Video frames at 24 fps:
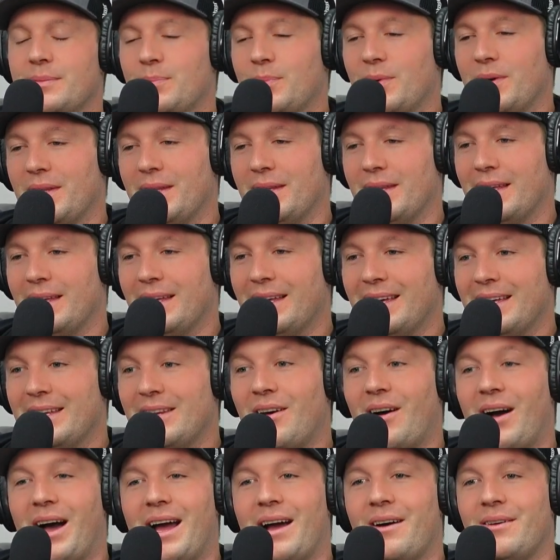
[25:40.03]
But no,
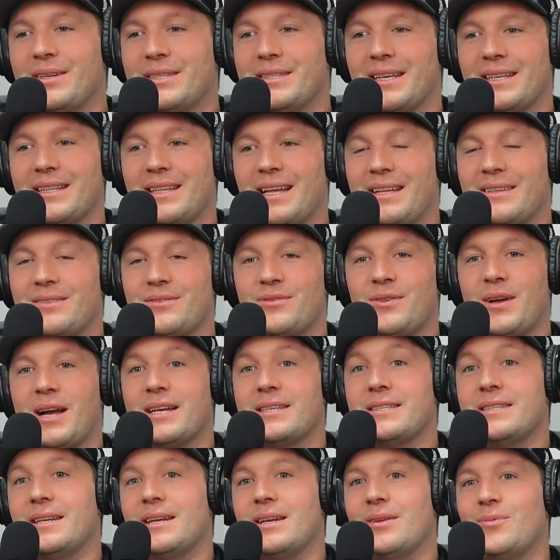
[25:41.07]
I always think that's
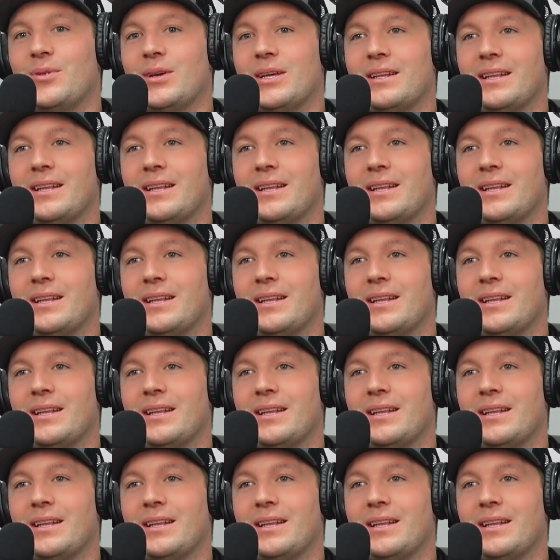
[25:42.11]
fascinating, man.